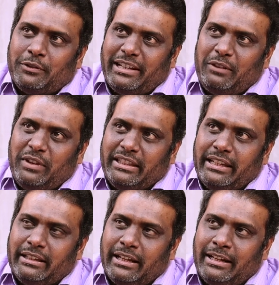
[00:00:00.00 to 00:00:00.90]
of the time we
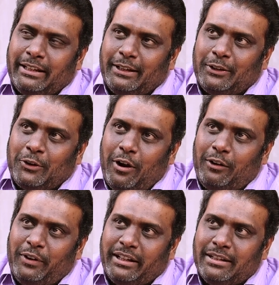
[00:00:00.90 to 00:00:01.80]
think that the
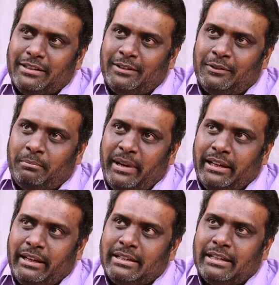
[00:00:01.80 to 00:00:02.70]
conflict is in
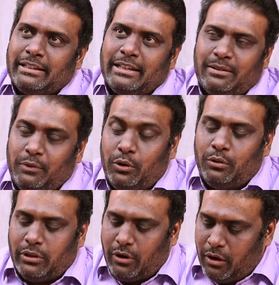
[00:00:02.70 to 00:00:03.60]
making it successful.
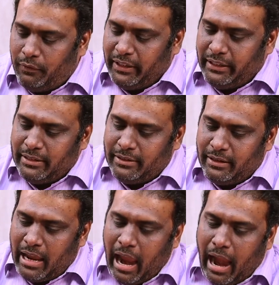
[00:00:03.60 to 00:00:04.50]
No, the conflict is
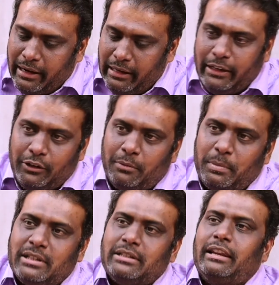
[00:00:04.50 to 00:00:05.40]
in handling your
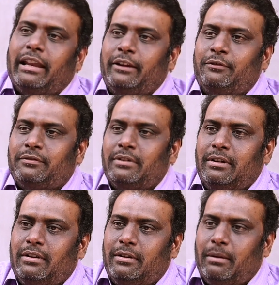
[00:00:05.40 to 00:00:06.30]
personal life,
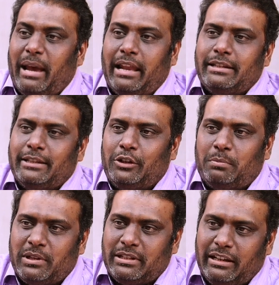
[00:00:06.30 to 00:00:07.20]
balancing your
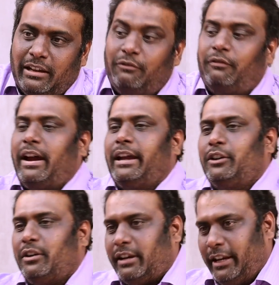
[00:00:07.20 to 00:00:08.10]
personal life while
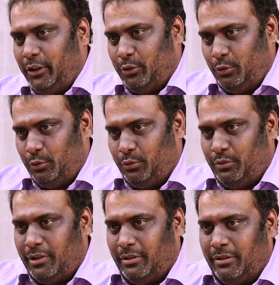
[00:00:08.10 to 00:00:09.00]
you're trying to do